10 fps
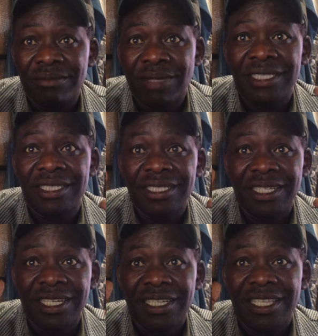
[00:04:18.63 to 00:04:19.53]
But
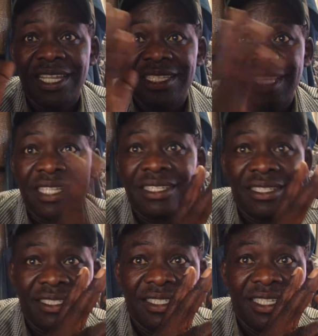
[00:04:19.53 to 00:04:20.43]
there is that
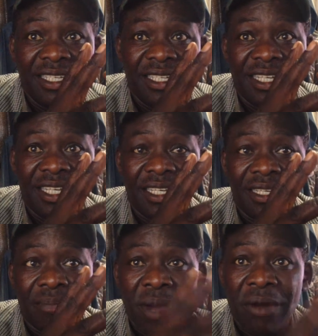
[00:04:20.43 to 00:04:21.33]

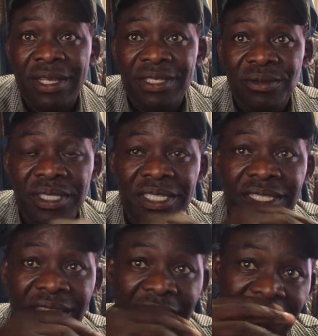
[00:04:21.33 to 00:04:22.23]
uh, powers which
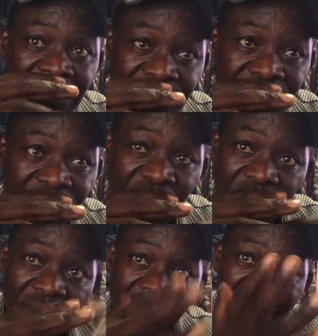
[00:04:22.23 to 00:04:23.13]
is uh,
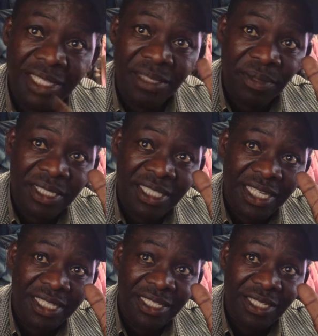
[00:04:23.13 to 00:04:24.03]
under the
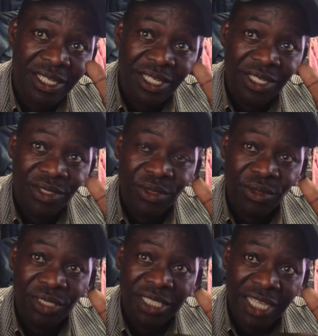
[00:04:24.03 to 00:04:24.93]
president.
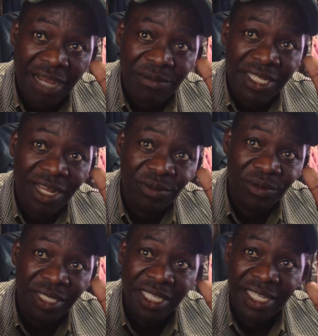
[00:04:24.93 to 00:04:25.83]
So it comes down
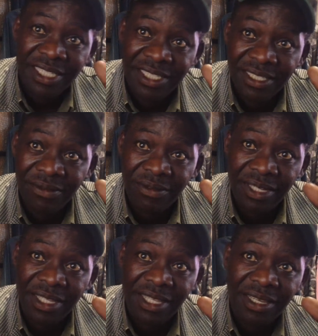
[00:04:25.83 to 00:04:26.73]
to the area chief
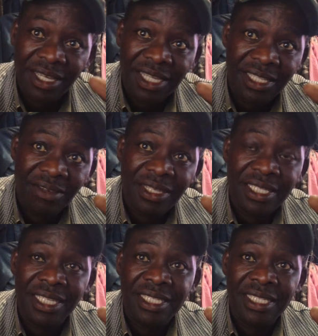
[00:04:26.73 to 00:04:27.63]
and the and the
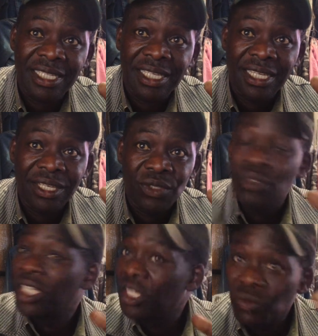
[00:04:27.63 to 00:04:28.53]
wases. So
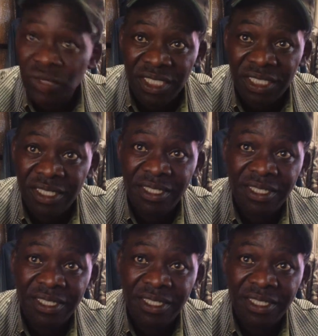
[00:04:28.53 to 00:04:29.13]
they use it.